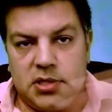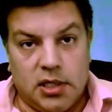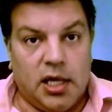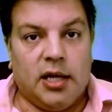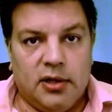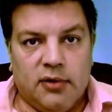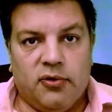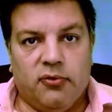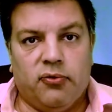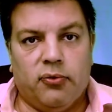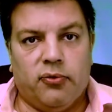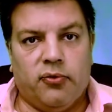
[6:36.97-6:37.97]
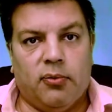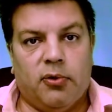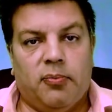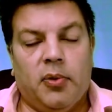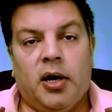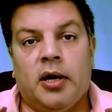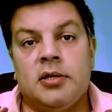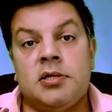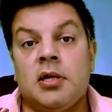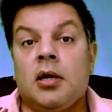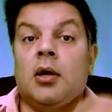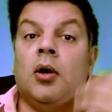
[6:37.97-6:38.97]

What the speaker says: a lot of different form of bonds.